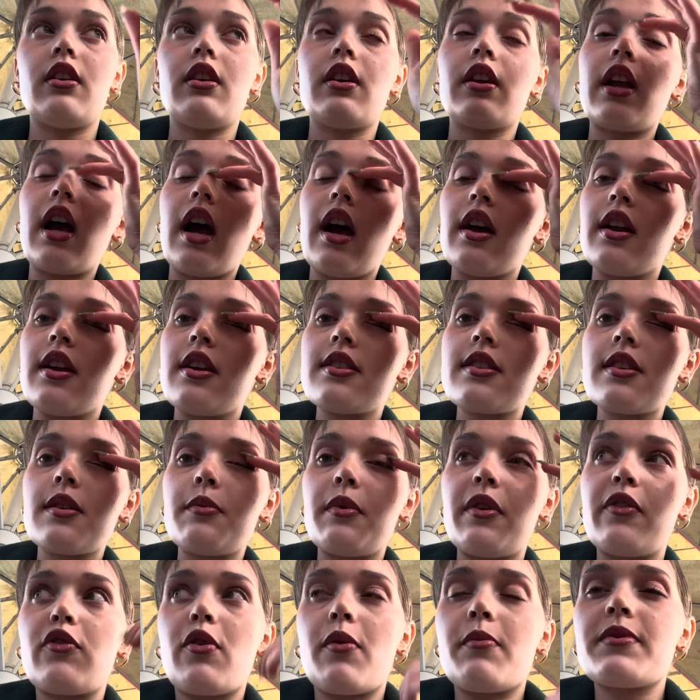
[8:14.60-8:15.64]
Guys,
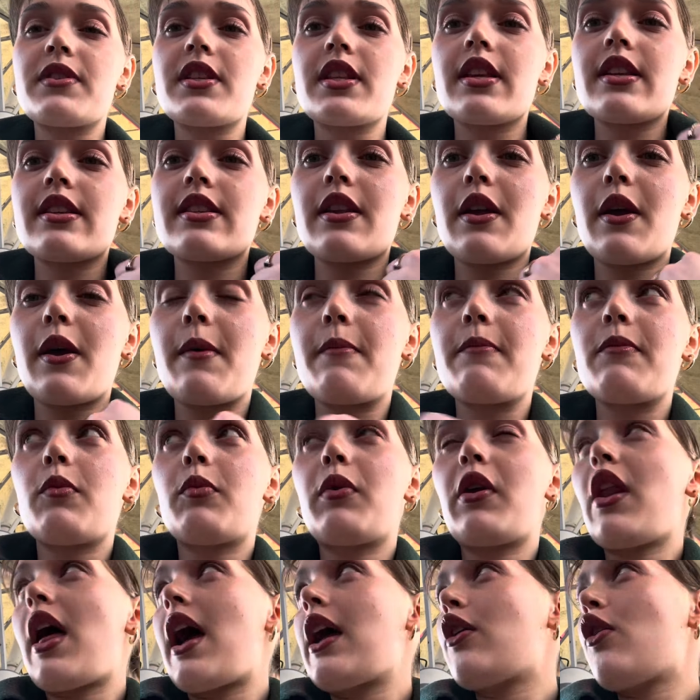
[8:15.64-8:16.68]
we've come to this, we're
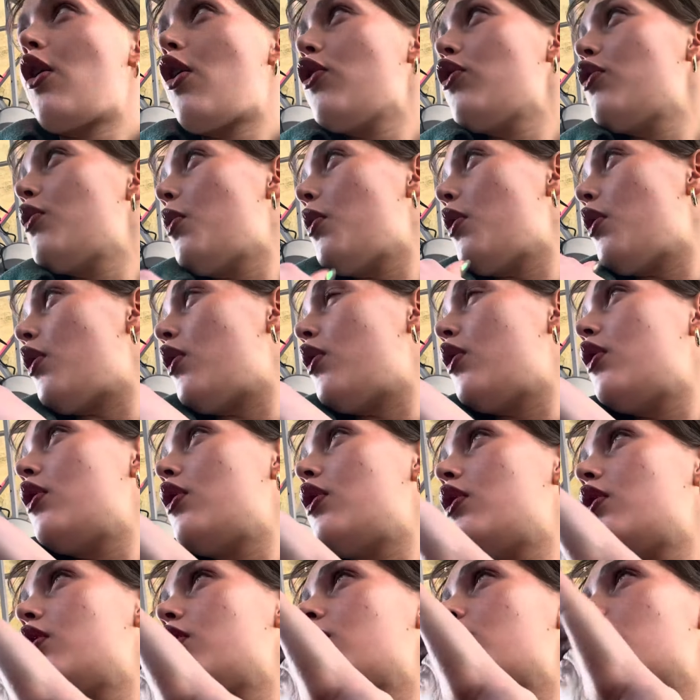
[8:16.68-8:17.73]
like on the,
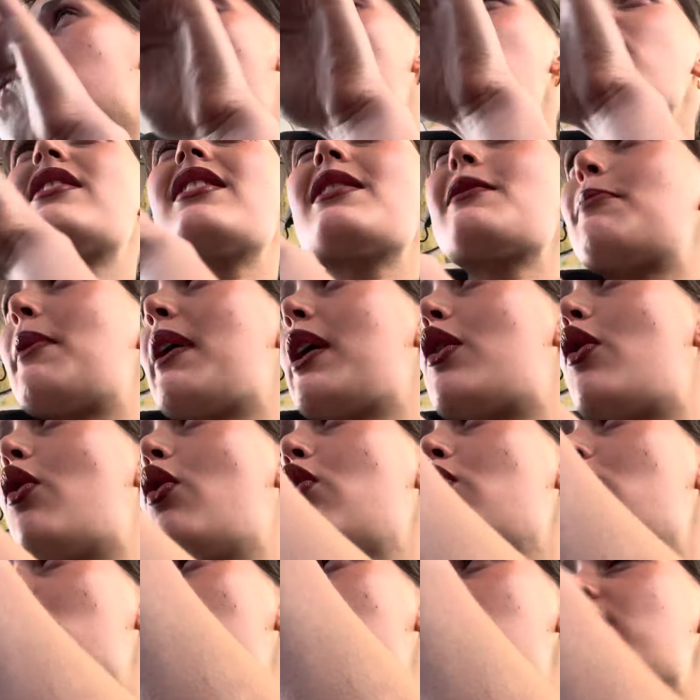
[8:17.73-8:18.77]
what is this bit
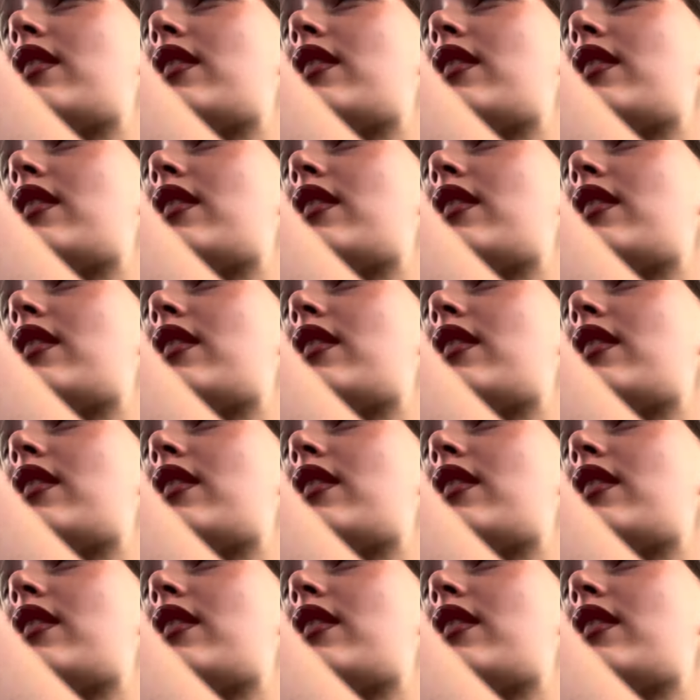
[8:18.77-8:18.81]
called?